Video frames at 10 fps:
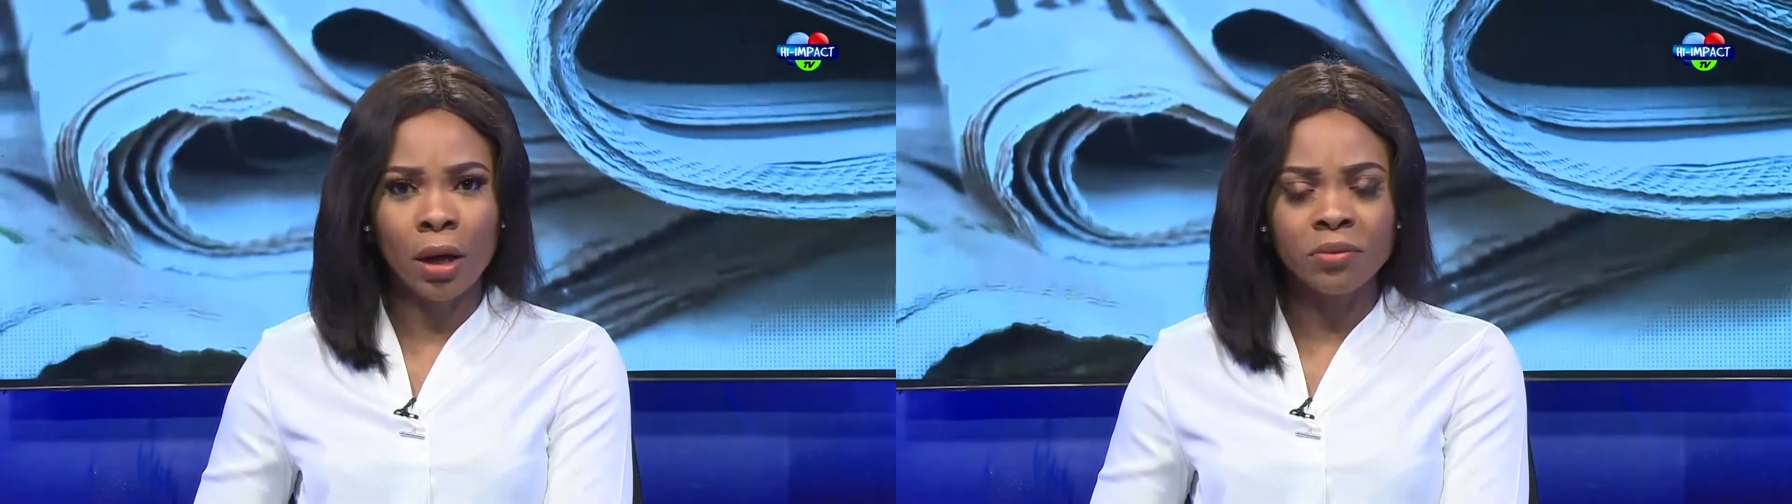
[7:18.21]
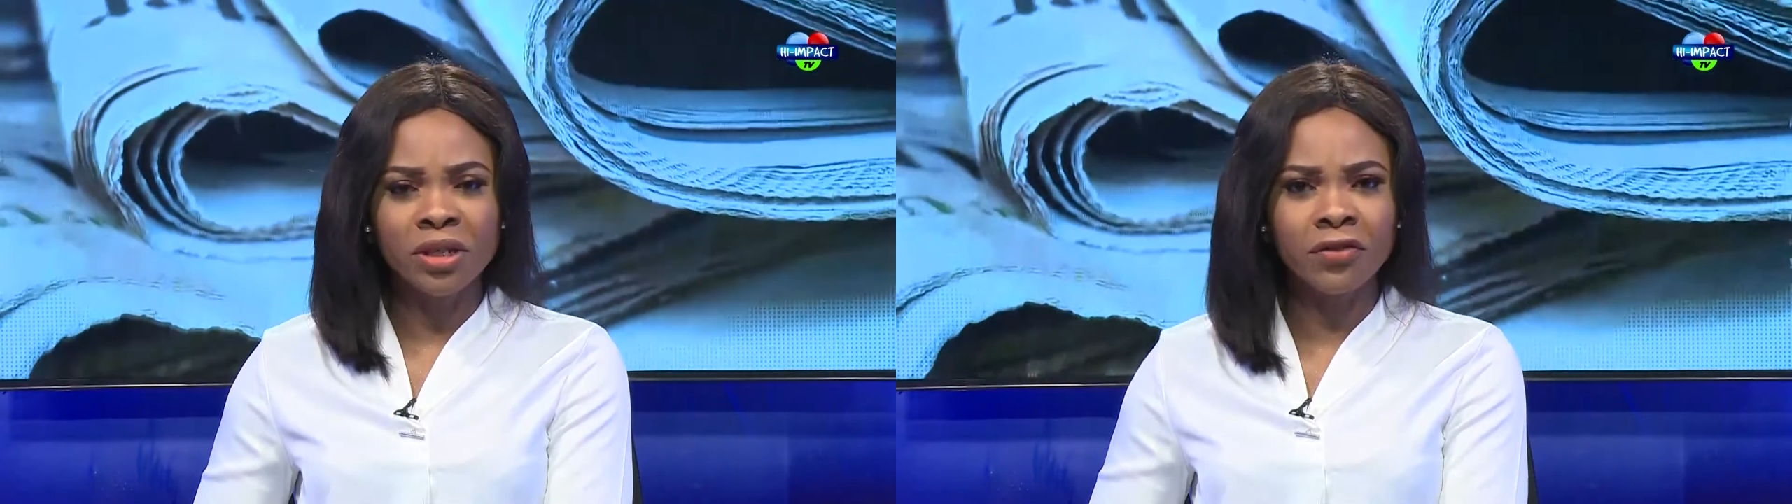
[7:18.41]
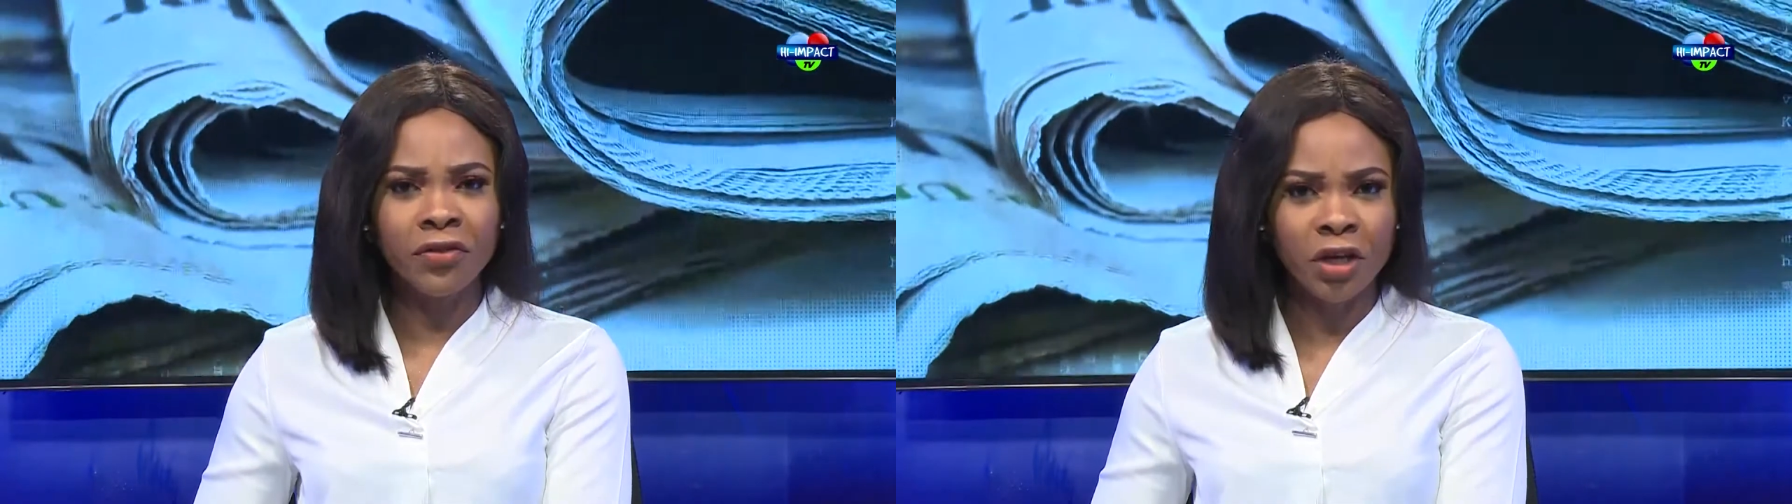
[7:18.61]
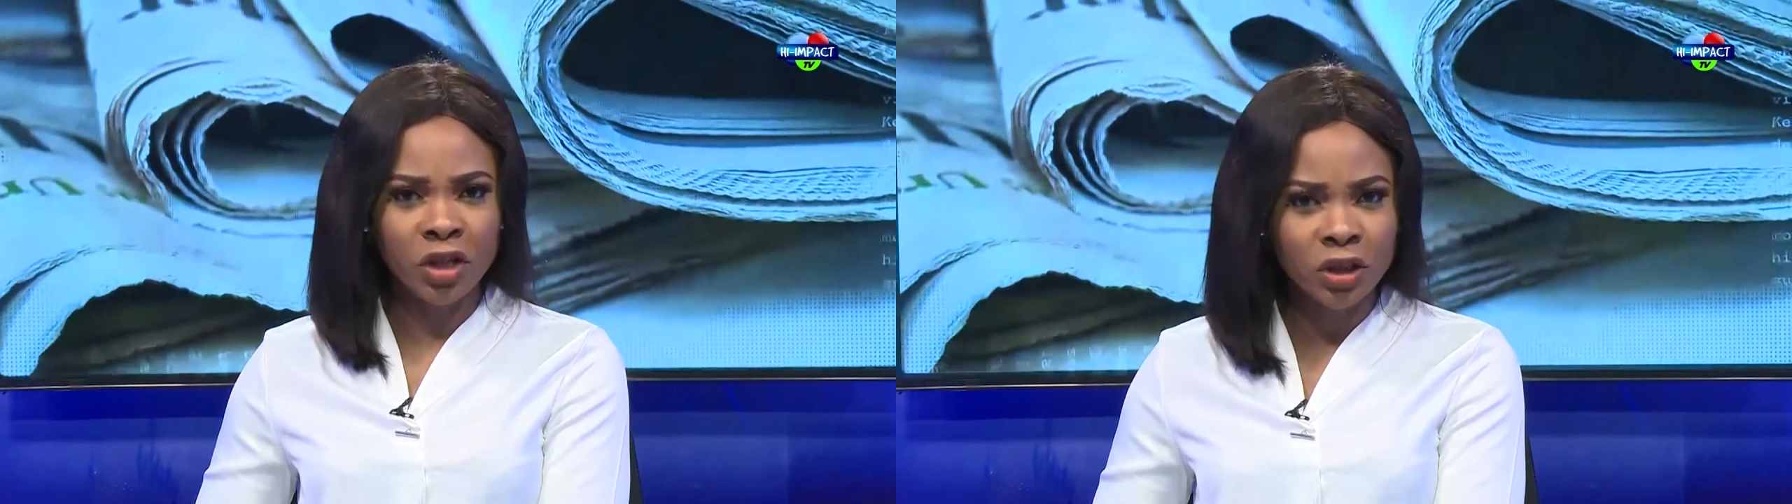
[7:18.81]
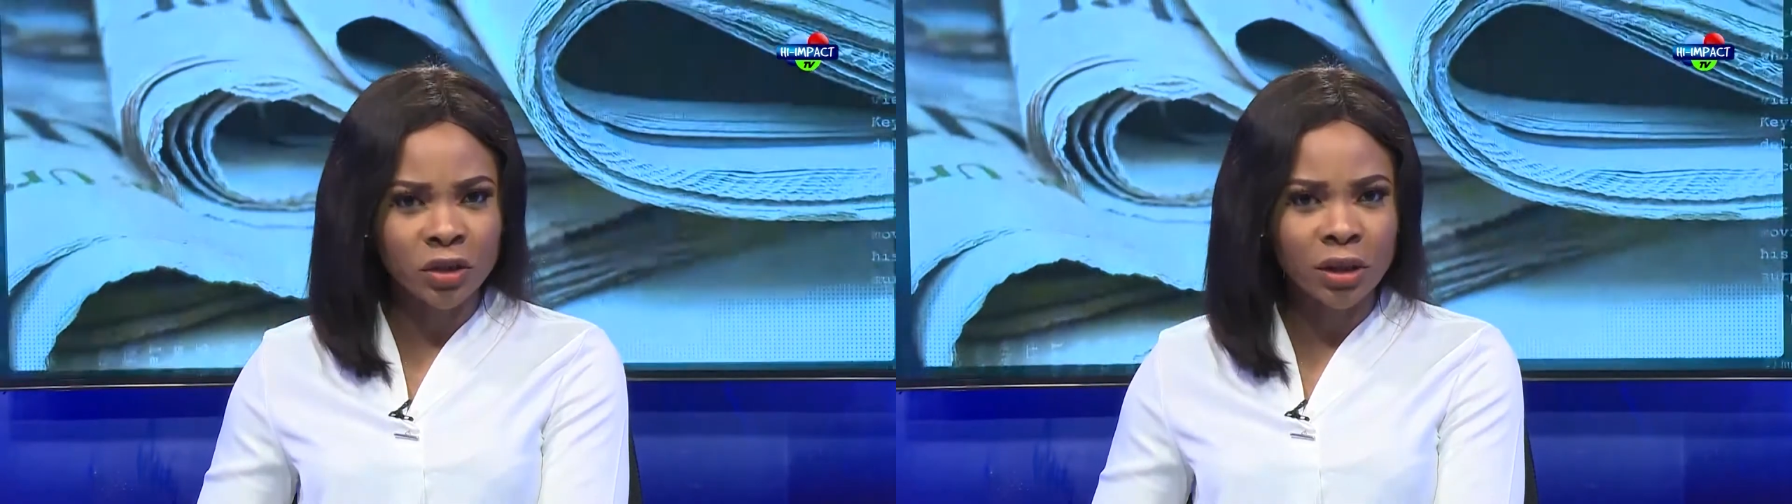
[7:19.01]

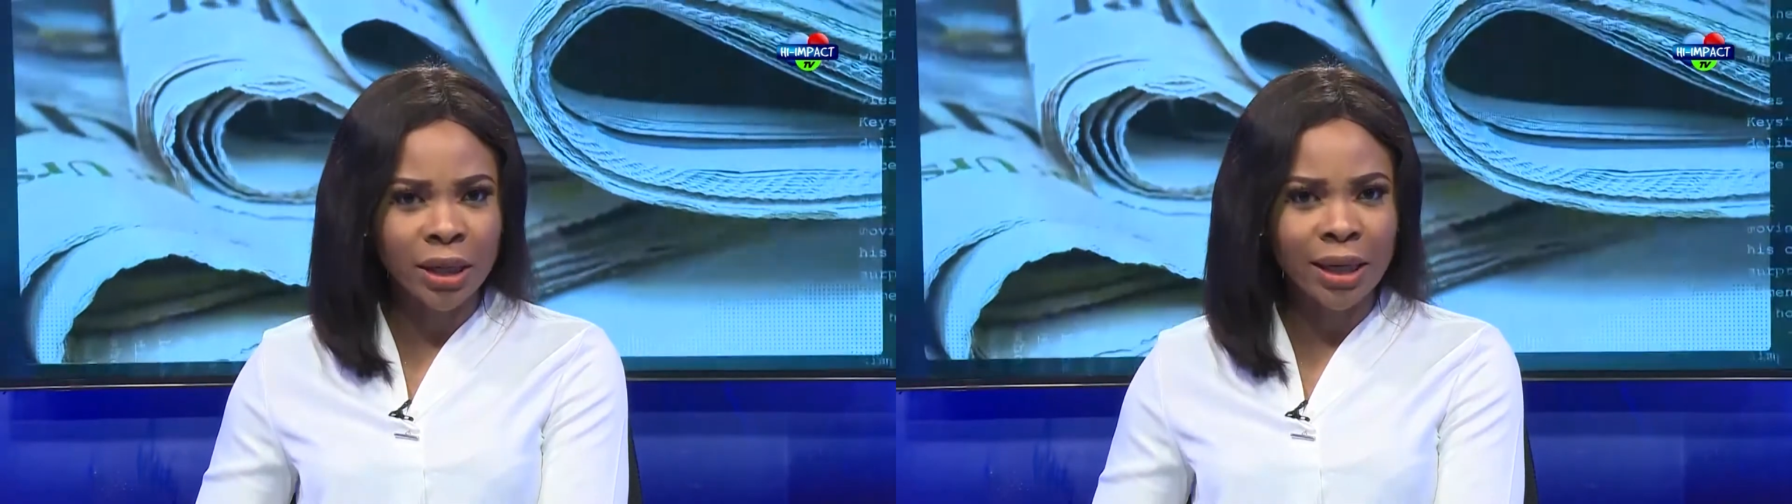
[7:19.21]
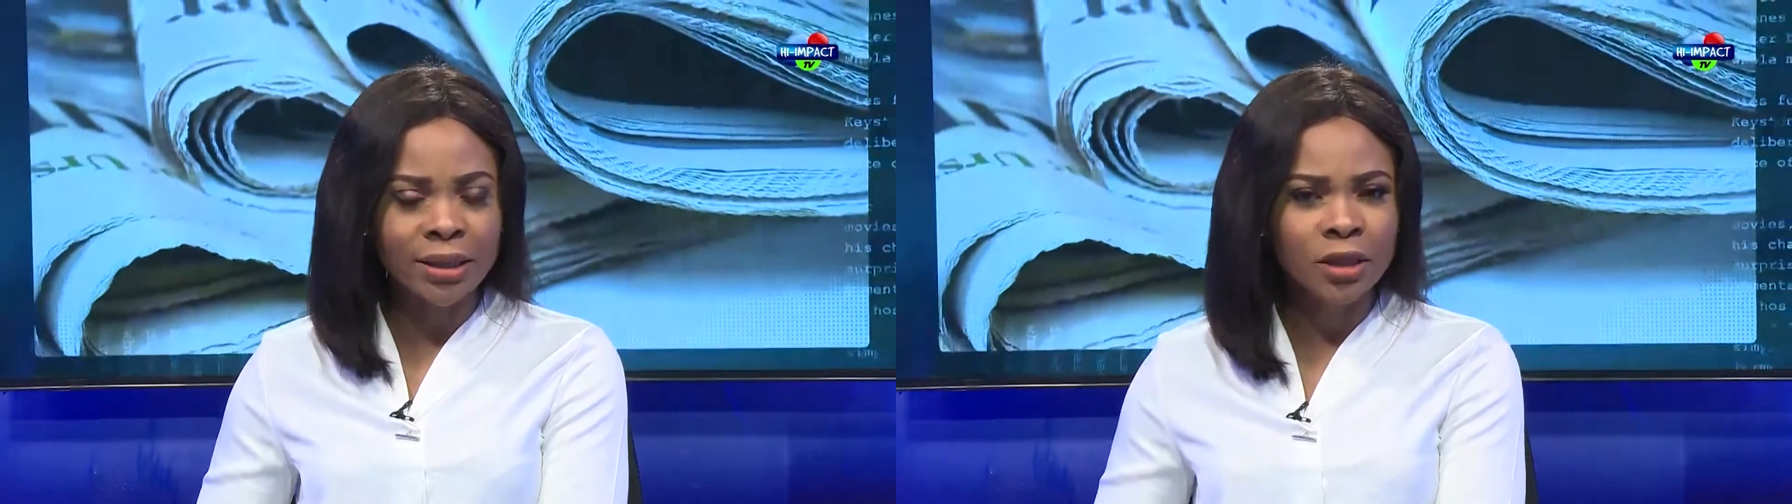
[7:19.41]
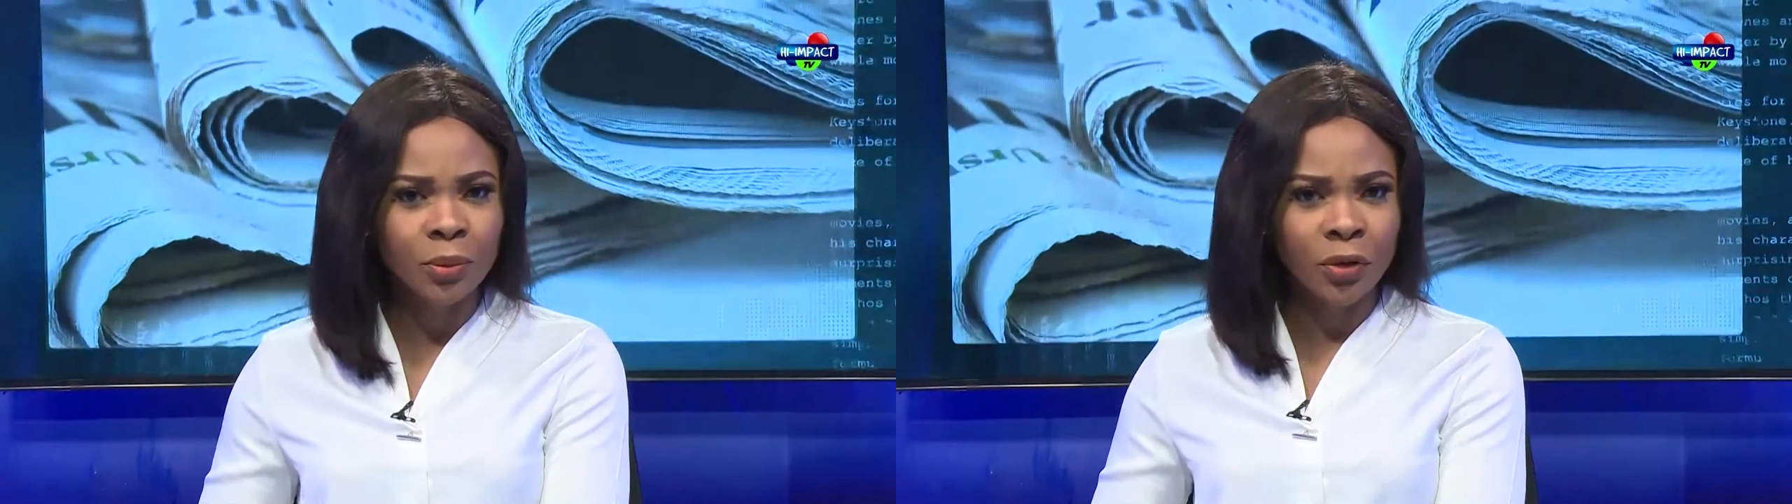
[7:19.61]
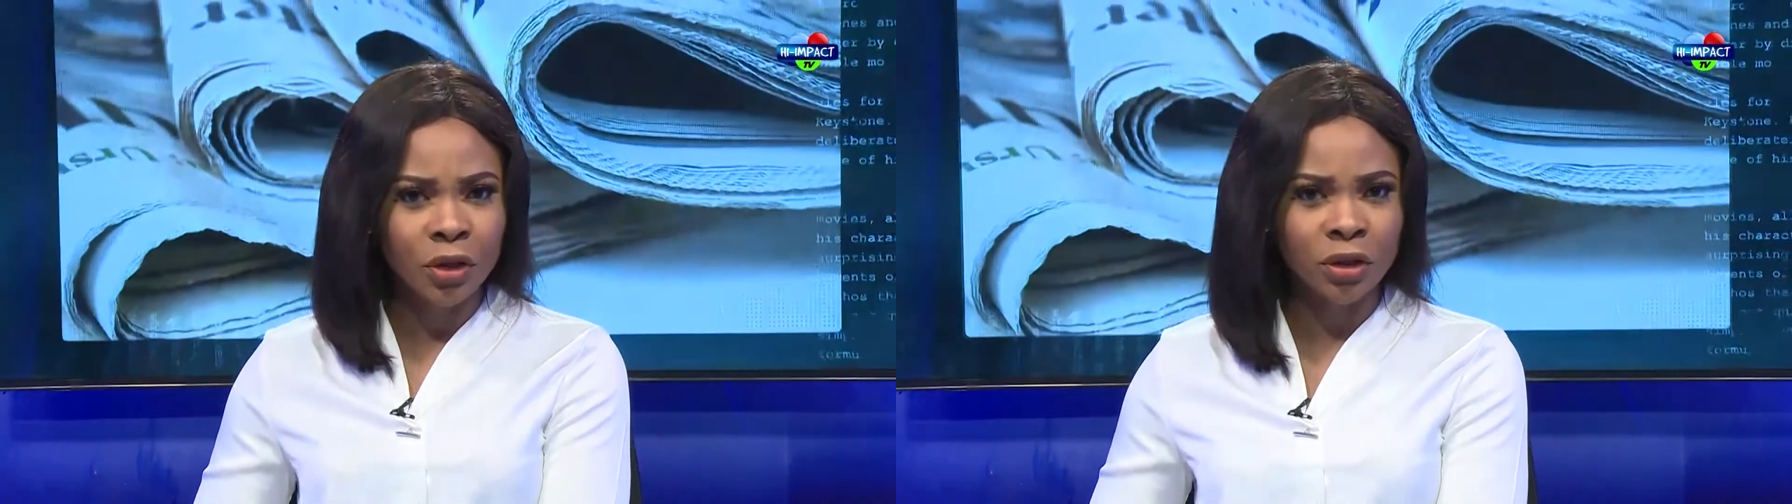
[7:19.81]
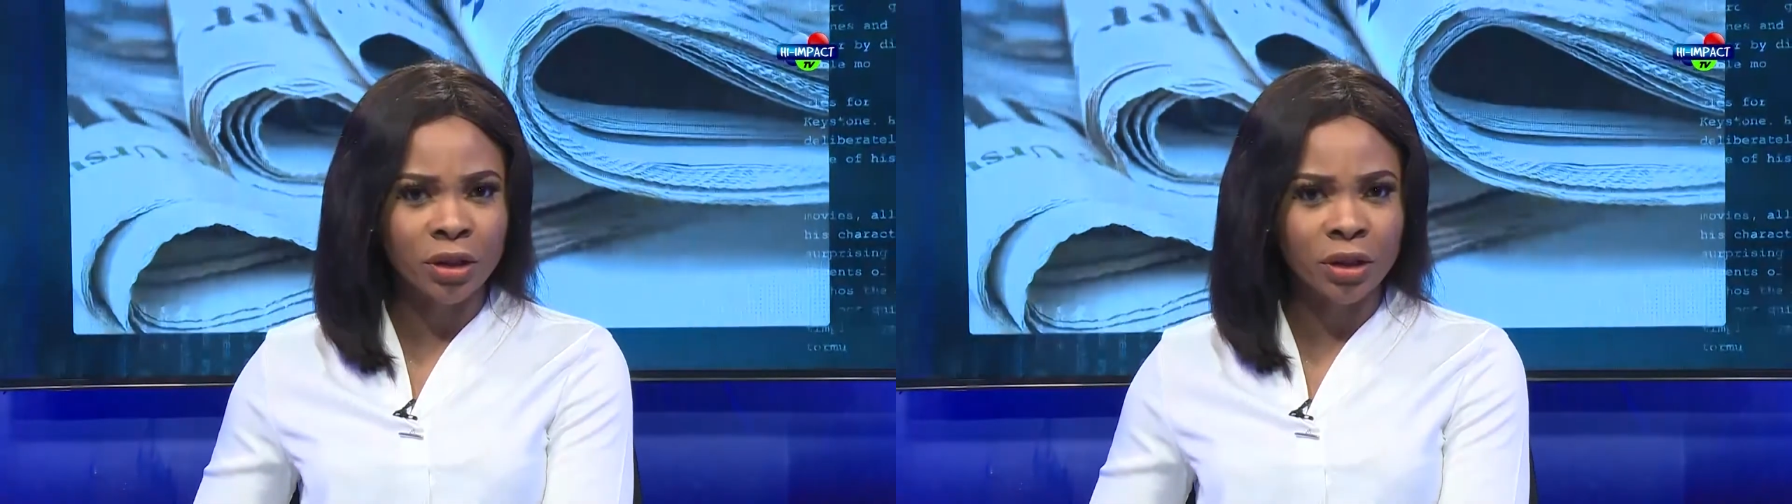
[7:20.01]
division and separation in the